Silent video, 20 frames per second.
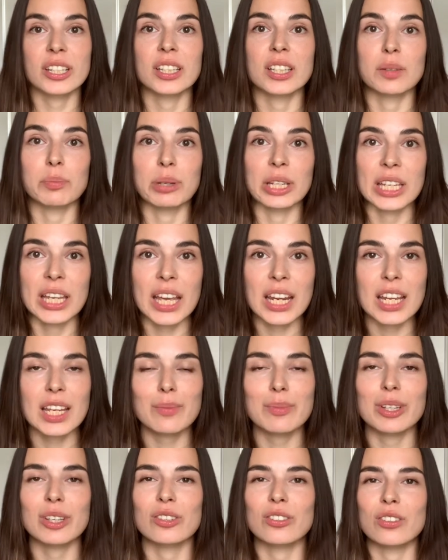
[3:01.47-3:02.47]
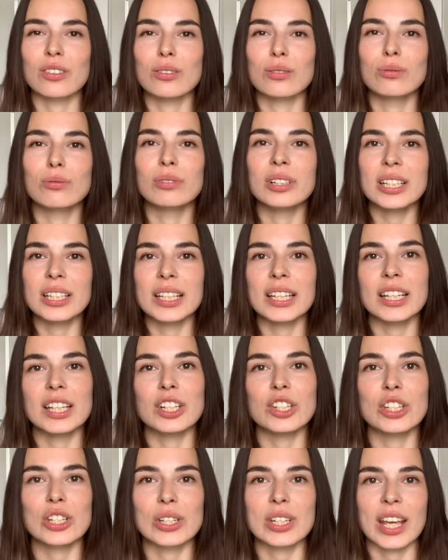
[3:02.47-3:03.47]
in the beginning, because you really
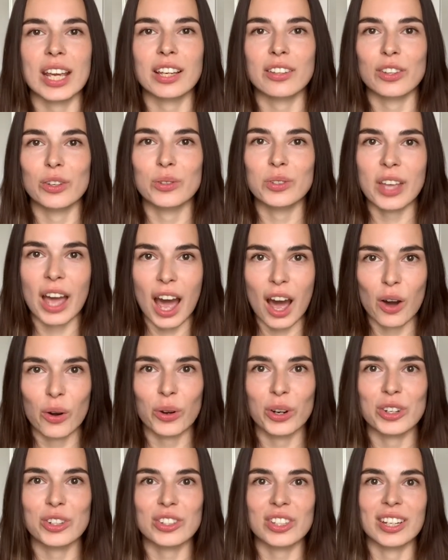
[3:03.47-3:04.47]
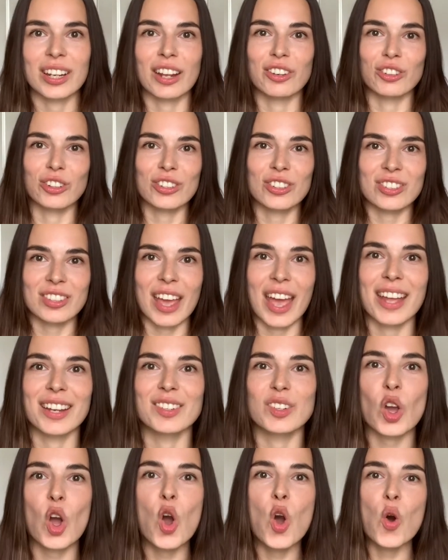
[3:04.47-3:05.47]
need to take those hours and
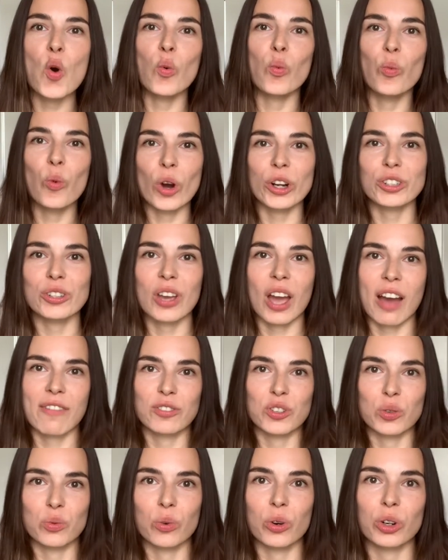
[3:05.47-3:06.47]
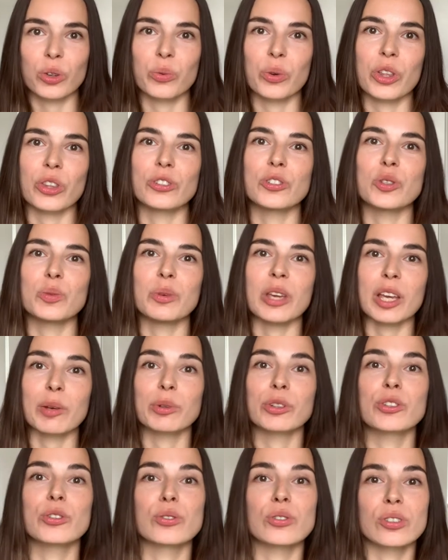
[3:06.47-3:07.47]
understand what you have to work with to be
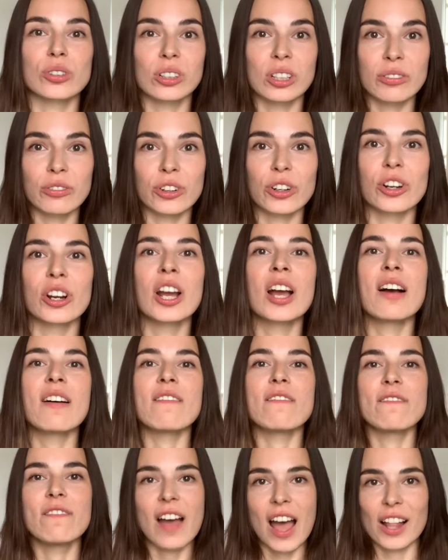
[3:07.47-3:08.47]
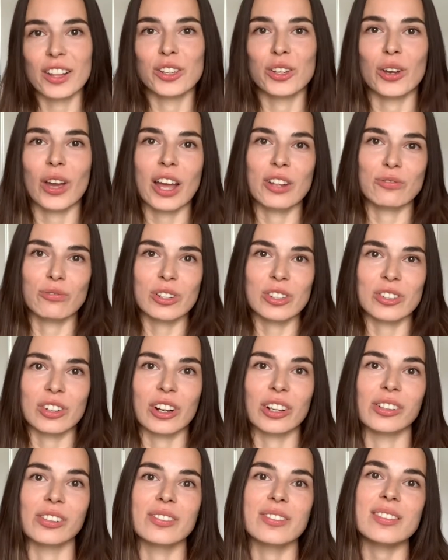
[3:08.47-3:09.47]
able to deliver value and
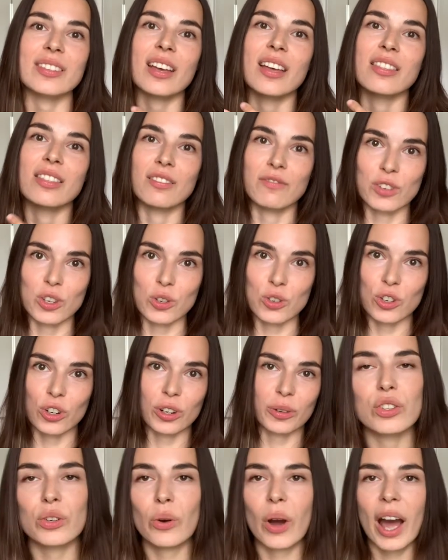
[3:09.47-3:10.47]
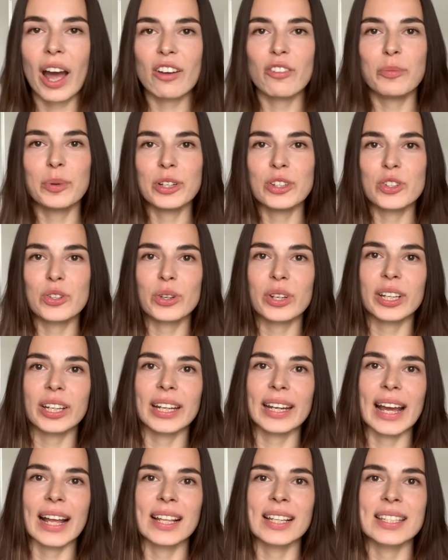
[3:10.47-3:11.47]
results in the future. So I've been doing
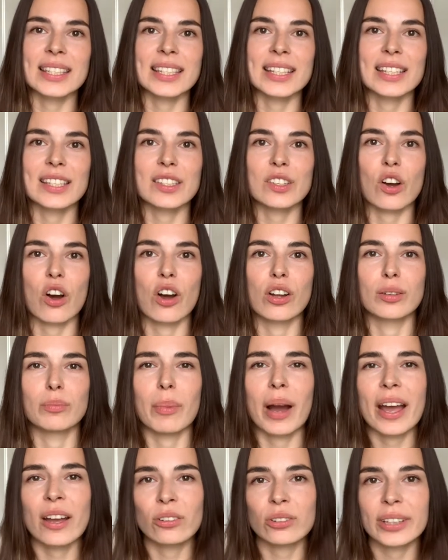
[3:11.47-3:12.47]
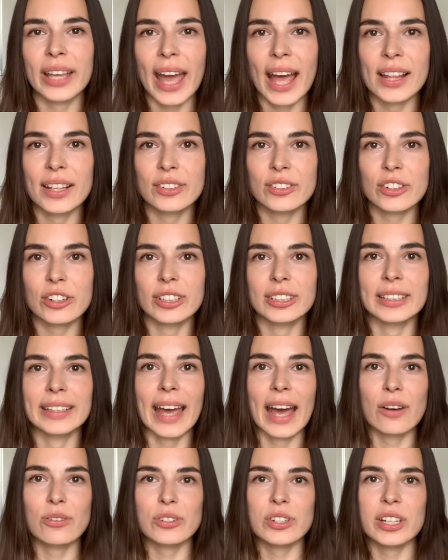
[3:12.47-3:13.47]
analysis on my own calendar and
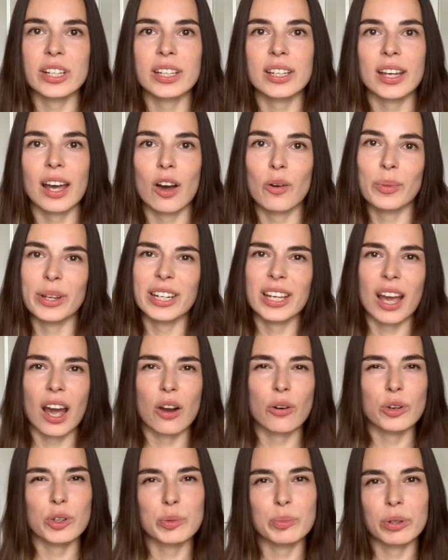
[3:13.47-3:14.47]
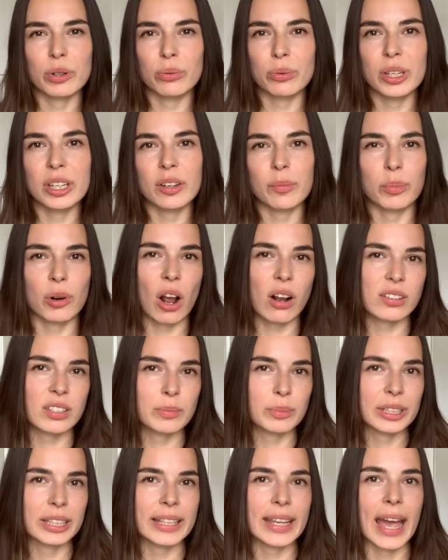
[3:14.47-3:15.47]
counting how many hours per week
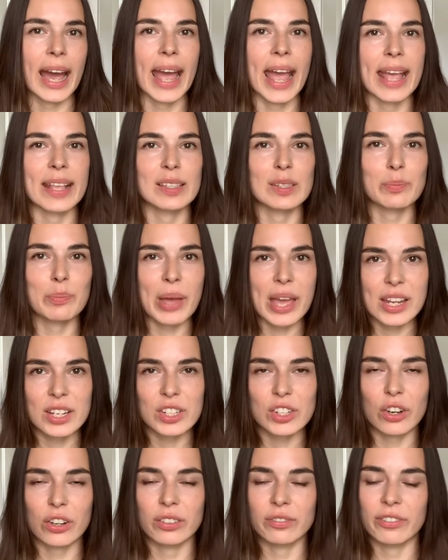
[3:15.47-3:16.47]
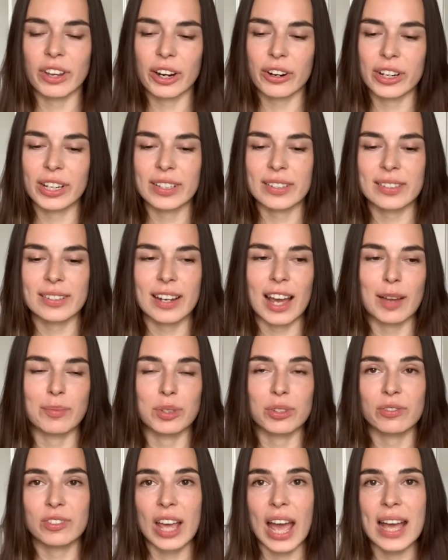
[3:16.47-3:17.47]
approximately I spend on various types
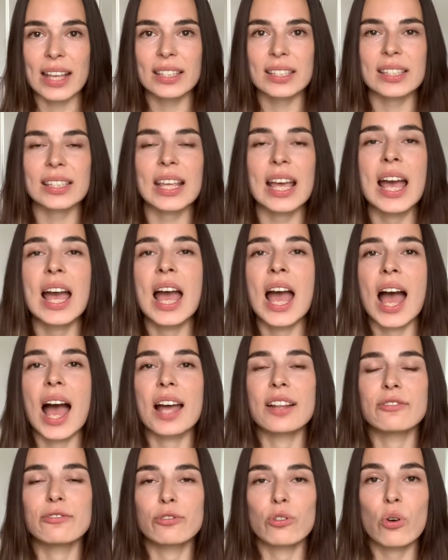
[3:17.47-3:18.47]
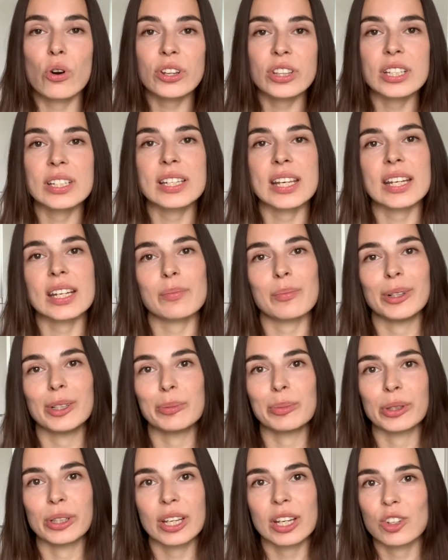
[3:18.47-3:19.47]
of tasks and for the data
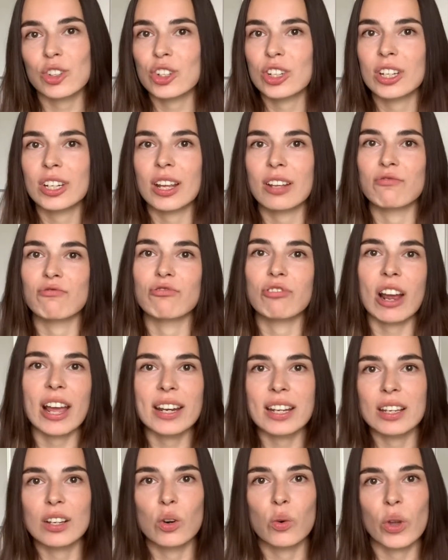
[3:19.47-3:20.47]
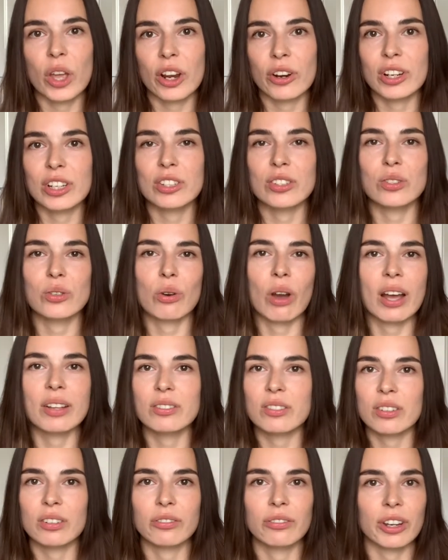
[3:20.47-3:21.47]
manipulation and writing queries to
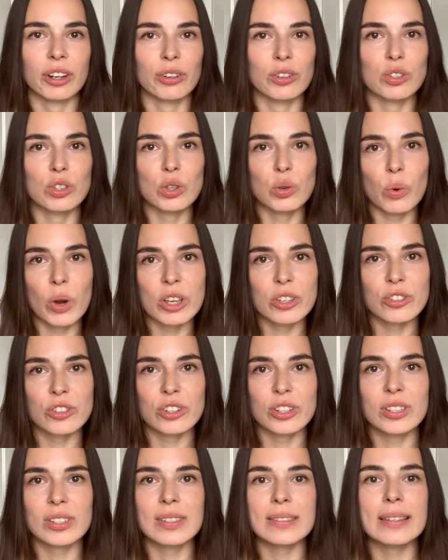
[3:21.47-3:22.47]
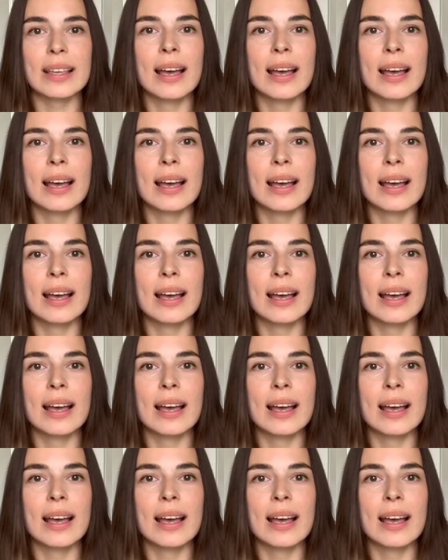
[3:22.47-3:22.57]
answer various questions,